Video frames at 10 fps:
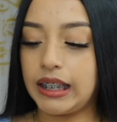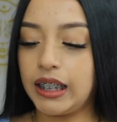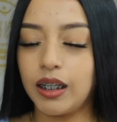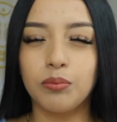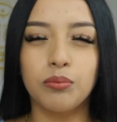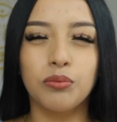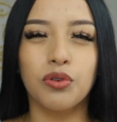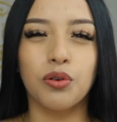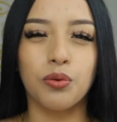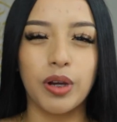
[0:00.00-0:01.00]
think I'm
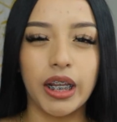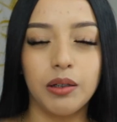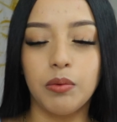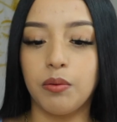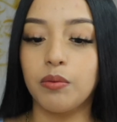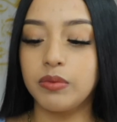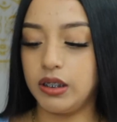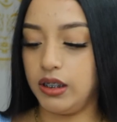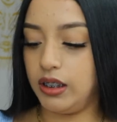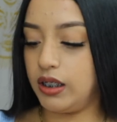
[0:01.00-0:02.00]
ready. My mom's
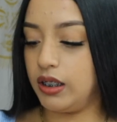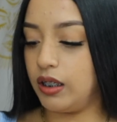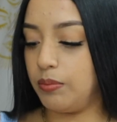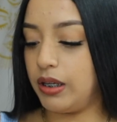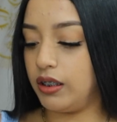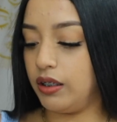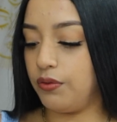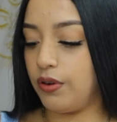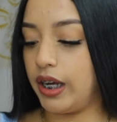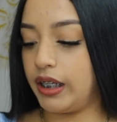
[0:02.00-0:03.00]
literally about to
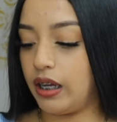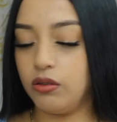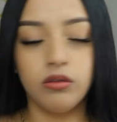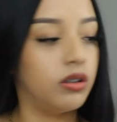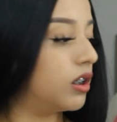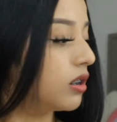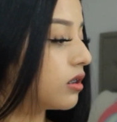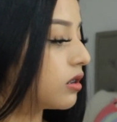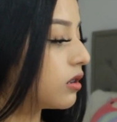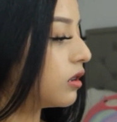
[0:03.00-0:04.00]
leave right now.
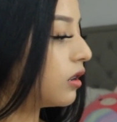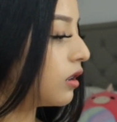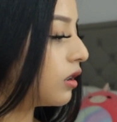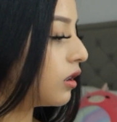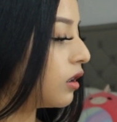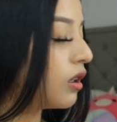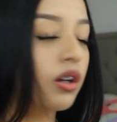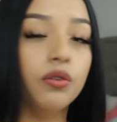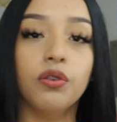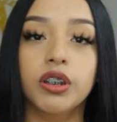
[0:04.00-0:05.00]
It's
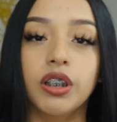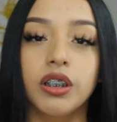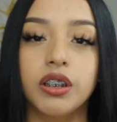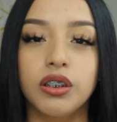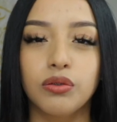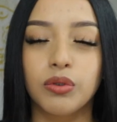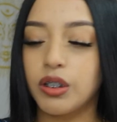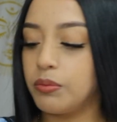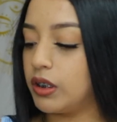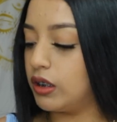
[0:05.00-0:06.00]
4:32,
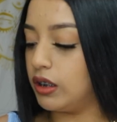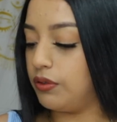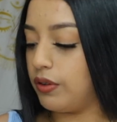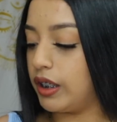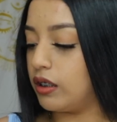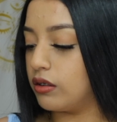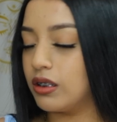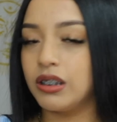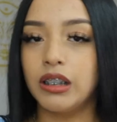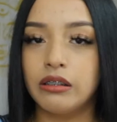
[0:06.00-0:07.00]
which I'm not gonna leave right now
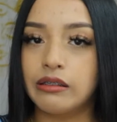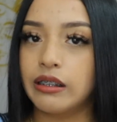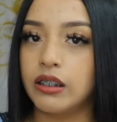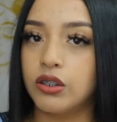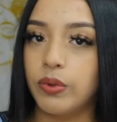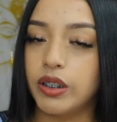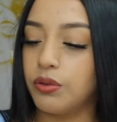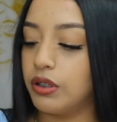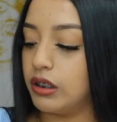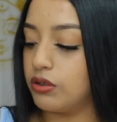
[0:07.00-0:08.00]
because I just think it's way
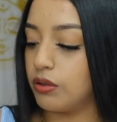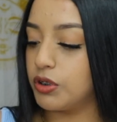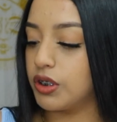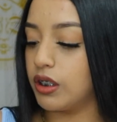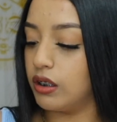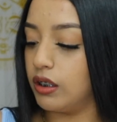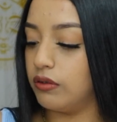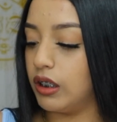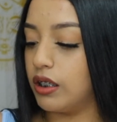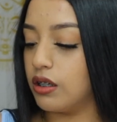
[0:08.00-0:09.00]
too early. So I'm just gonna
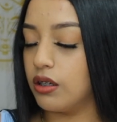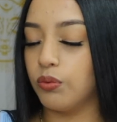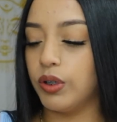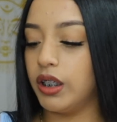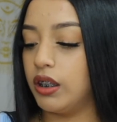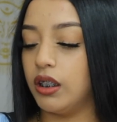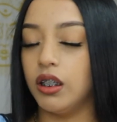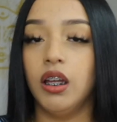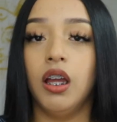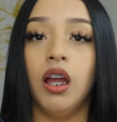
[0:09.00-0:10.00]
leave later with
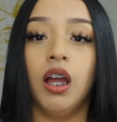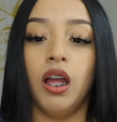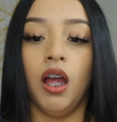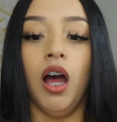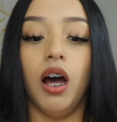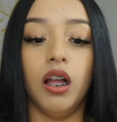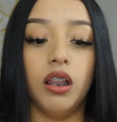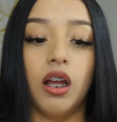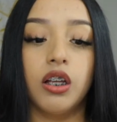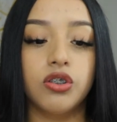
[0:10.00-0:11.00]

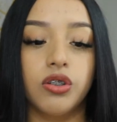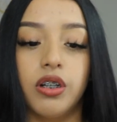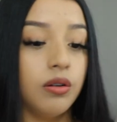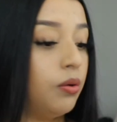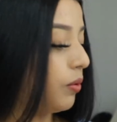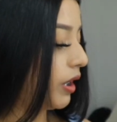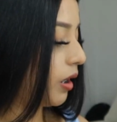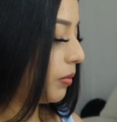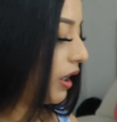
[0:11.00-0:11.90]
Alondra when I'm